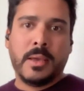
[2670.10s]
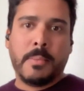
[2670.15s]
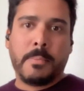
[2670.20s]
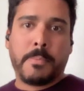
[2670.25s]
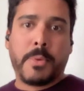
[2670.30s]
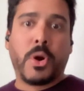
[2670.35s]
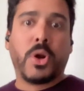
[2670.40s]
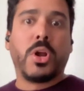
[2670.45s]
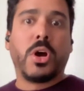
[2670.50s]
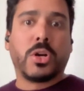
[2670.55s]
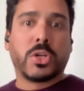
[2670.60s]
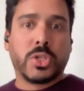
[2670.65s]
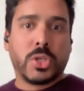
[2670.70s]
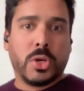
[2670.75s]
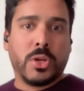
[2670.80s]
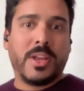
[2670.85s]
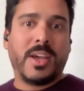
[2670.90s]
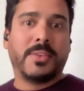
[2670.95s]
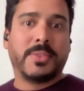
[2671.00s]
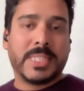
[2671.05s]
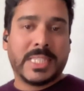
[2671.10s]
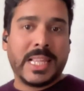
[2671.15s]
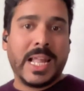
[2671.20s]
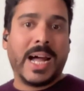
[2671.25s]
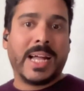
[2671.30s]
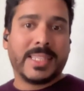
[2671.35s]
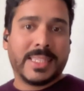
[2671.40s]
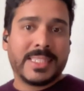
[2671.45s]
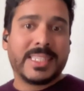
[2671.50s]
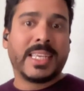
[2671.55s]
production
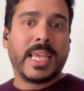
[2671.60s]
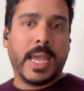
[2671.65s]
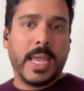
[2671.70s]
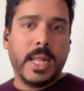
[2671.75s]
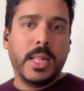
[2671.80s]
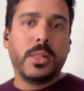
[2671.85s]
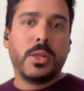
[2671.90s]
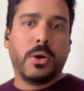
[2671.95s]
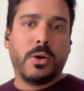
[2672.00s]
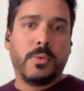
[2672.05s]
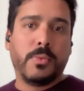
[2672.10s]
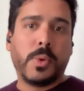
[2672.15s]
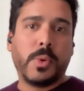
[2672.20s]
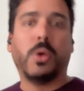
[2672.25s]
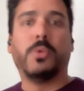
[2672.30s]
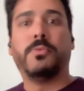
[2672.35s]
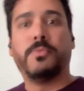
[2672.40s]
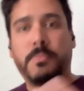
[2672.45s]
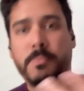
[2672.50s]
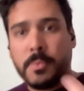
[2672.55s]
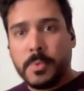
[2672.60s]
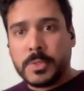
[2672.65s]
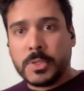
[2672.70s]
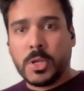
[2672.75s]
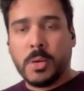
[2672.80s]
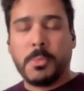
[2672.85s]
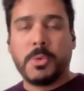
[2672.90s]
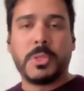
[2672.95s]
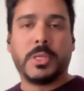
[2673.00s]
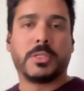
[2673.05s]
at scale of
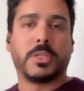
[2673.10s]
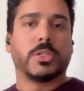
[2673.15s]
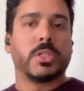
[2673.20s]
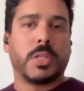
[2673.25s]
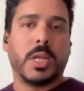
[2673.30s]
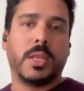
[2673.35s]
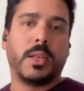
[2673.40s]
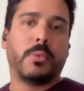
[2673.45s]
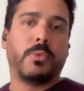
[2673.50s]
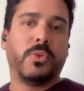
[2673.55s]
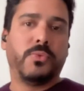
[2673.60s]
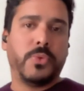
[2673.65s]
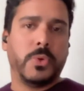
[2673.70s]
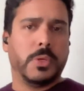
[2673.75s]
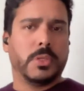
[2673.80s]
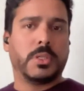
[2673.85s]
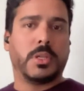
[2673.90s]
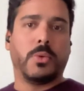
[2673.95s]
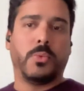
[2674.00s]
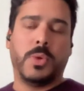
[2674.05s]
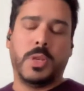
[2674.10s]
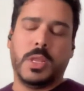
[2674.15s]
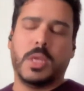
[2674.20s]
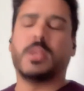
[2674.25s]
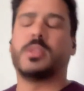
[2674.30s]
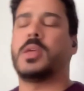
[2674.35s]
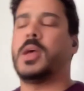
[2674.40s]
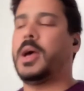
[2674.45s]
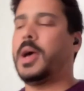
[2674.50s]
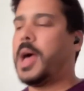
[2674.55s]
some of the sustainable fuels that we need.
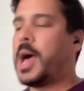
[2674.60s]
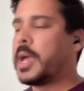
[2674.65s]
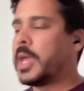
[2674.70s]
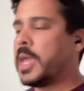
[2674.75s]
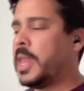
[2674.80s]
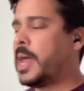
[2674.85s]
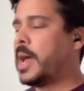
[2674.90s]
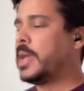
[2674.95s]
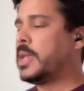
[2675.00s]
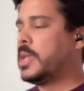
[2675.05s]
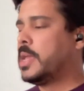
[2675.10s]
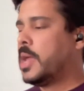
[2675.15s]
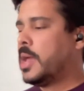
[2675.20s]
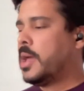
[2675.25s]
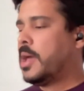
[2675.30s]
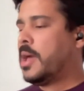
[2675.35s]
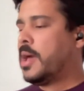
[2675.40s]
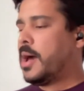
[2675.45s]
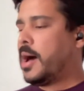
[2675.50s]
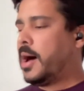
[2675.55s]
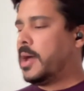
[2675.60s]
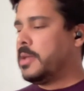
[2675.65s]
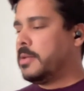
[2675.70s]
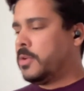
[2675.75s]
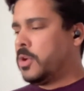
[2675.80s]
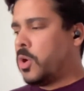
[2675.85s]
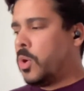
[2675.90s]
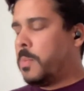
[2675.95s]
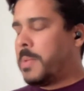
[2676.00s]
Again, I go